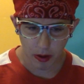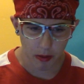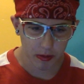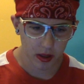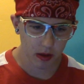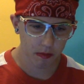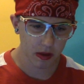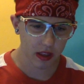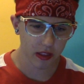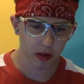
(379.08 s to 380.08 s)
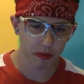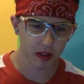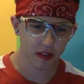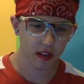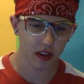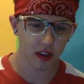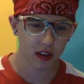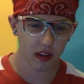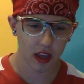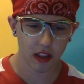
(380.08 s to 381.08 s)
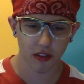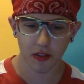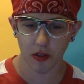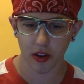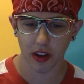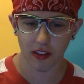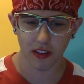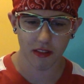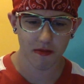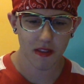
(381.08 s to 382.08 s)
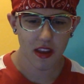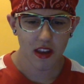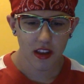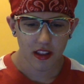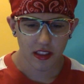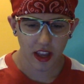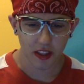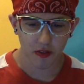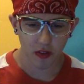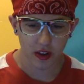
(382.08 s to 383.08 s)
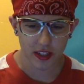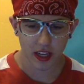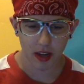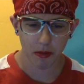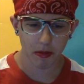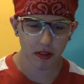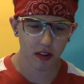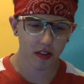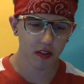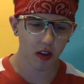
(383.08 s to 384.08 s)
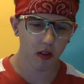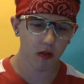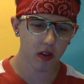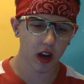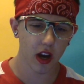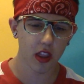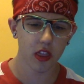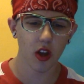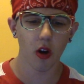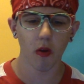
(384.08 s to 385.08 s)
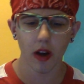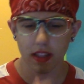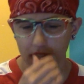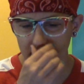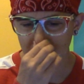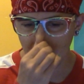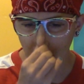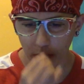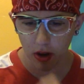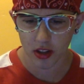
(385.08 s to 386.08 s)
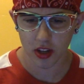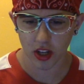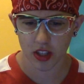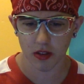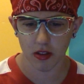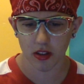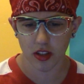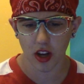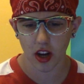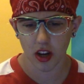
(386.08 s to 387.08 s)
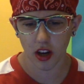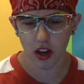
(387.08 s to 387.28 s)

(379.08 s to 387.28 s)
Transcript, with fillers: probably be a little pissy and disoriented. Dad's voice said coming up the stairs, Oh god, no, I did not want to talk to talk